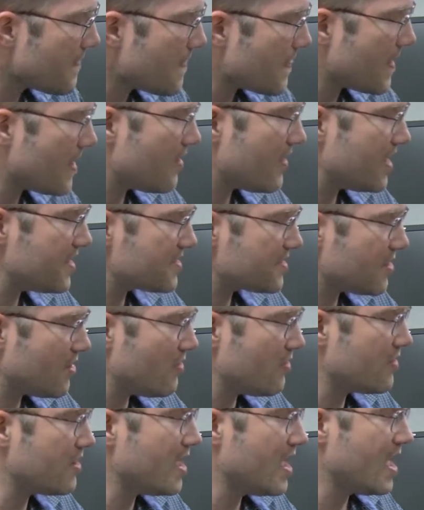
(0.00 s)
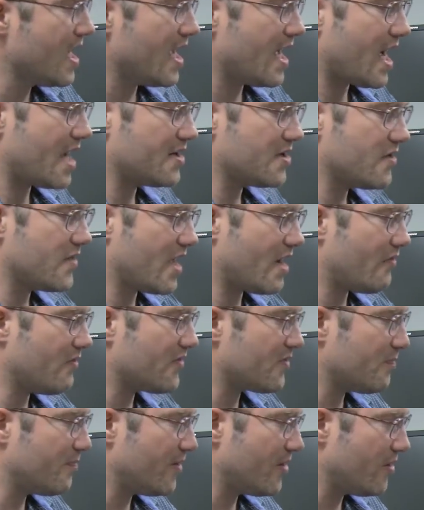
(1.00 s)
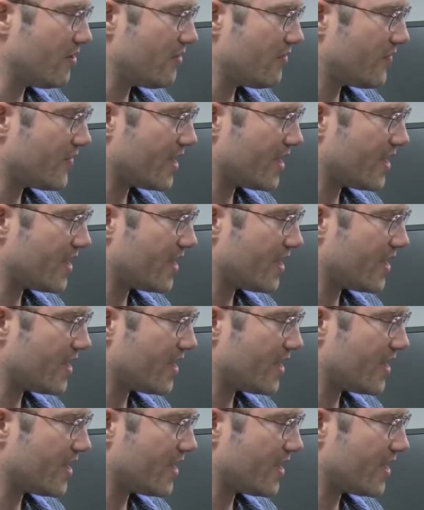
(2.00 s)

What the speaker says: All right, so I do that with both,